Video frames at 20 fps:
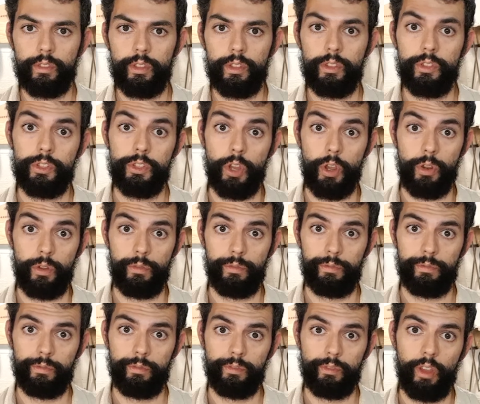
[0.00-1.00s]
So,
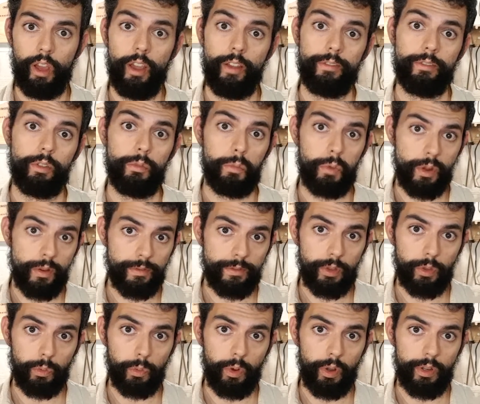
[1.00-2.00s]
I've removed
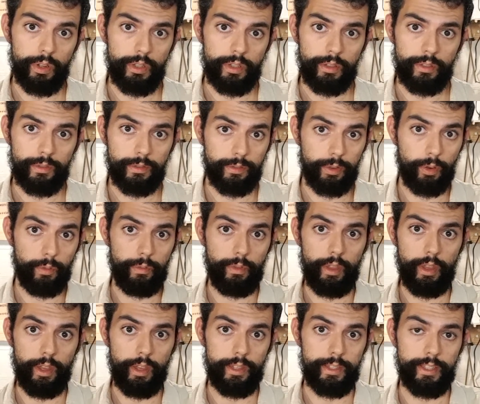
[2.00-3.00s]
the wood from
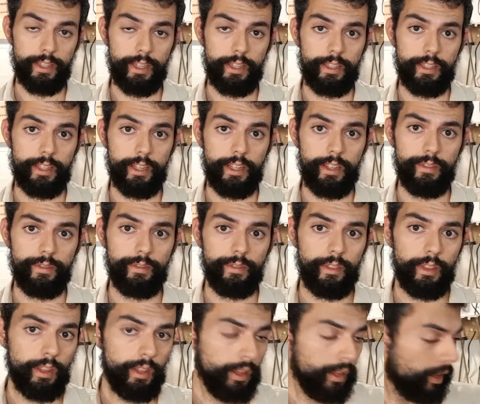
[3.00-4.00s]
the CNC
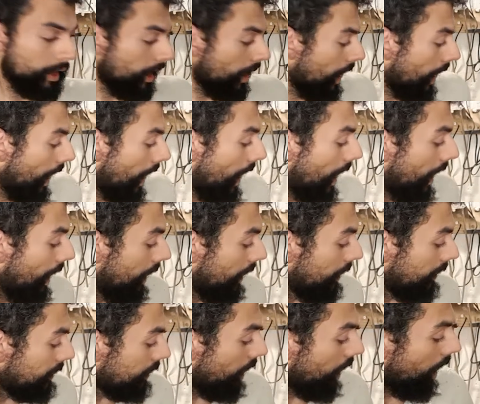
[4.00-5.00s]

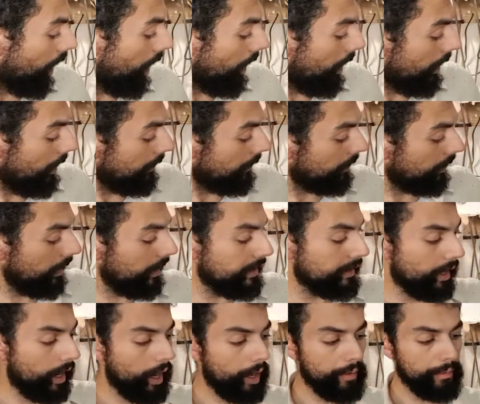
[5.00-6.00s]
and I've cleaned
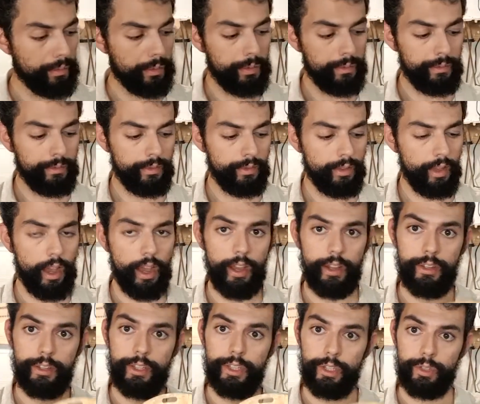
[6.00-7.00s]
it up
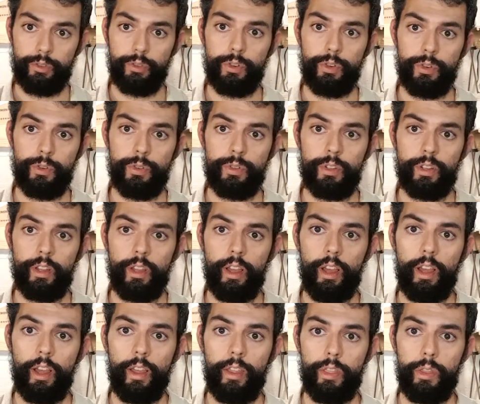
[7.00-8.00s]
and screwed
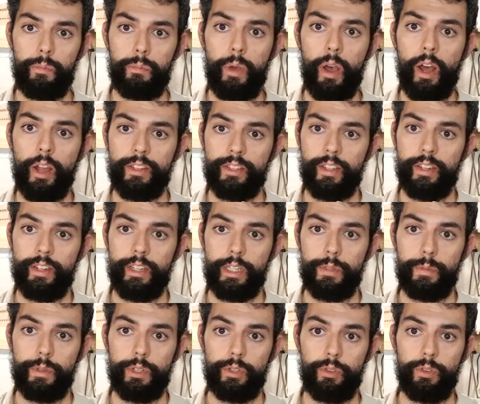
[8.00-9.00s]
the parts that need to
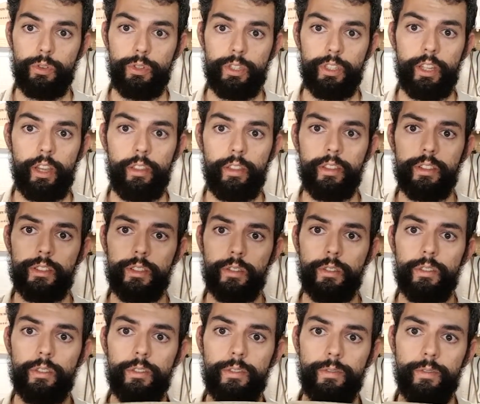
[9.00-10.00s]
be screwed together, so
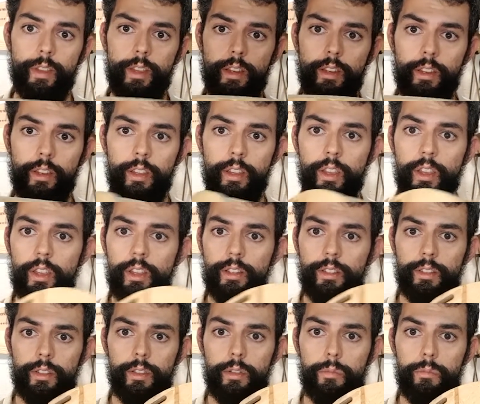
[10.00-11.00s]
the fin
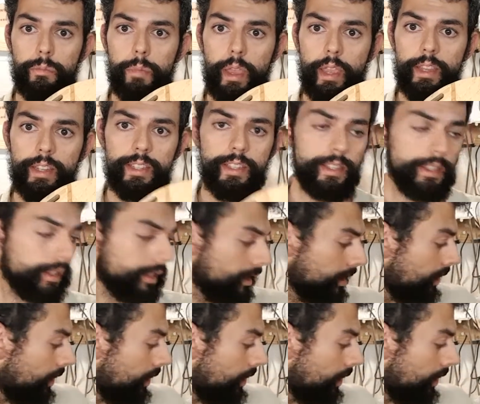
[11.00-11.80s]
to the base,